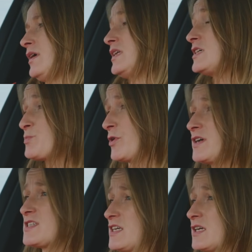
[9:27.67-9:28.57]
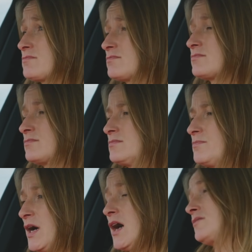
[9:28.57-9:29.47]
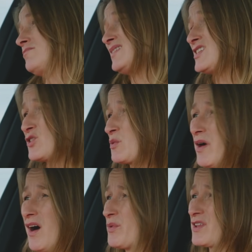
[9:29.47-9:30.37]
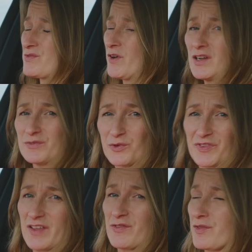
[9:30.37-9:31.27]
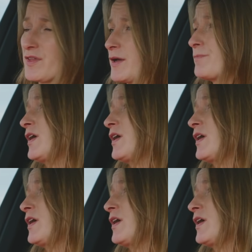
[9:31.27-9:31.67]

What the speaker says: It is pricey, but it's on a par with its rivals, that's the thing.